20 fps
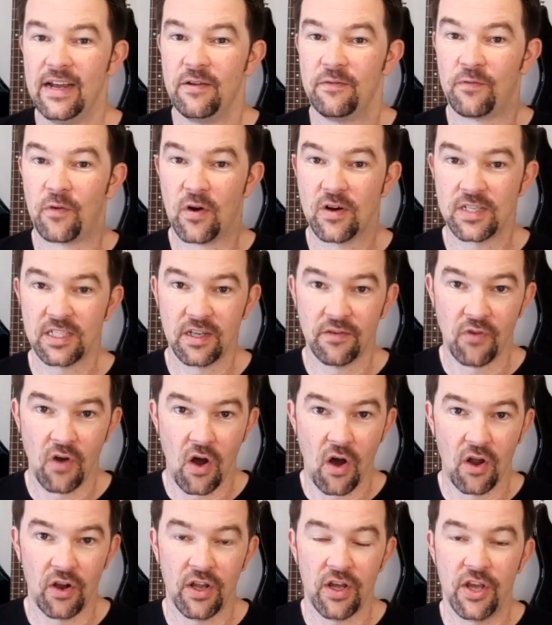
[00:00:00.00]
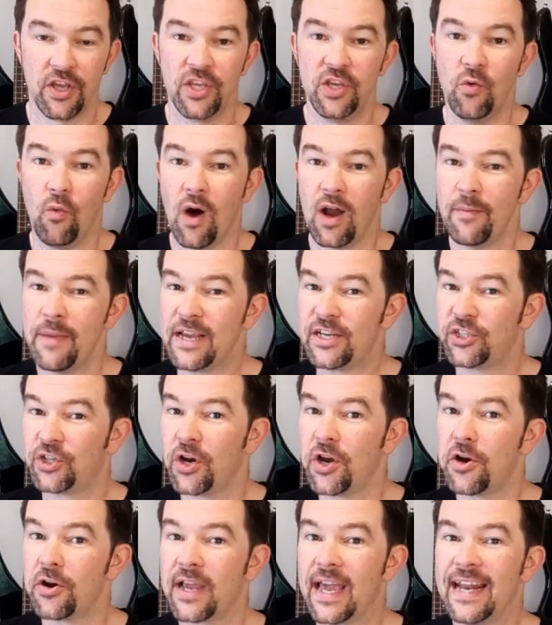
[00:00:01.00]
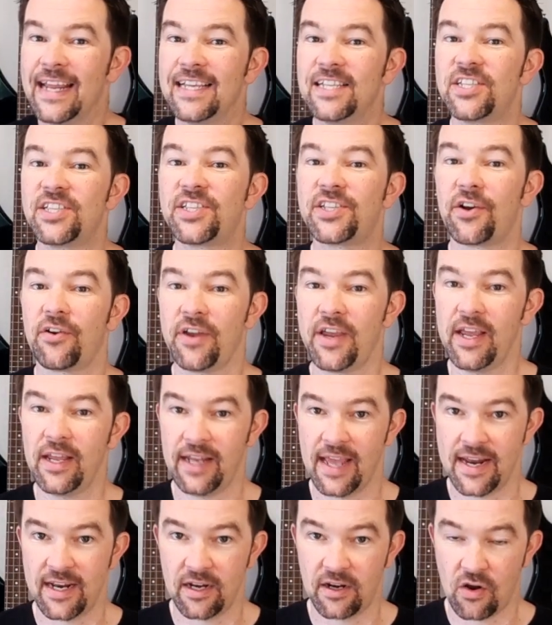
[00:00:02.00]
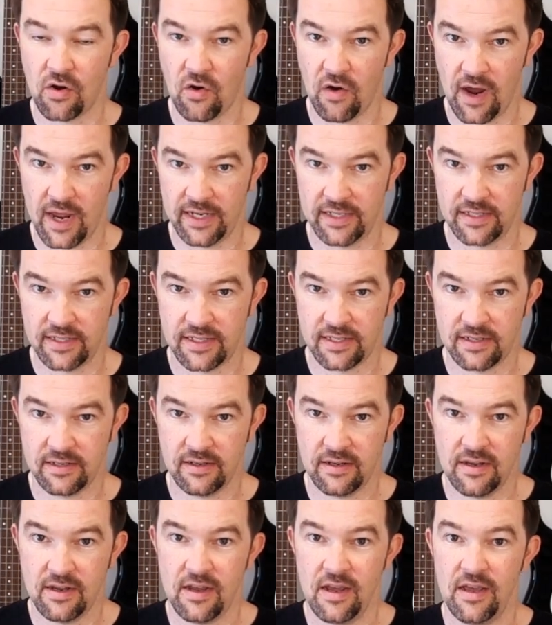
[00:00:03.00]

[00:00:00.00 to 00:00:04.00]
First of all, you want to make sure you're getting circulated coins.